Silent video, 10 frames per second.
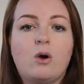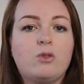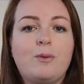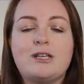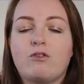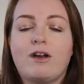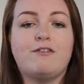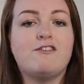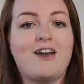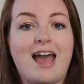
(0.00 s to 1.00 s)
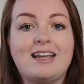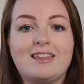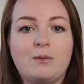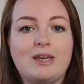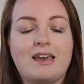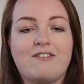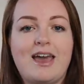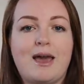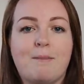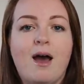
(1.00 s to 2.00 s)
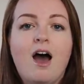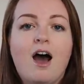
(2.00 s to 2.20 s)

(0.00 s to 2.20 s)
Although he's grateful for anything we give him,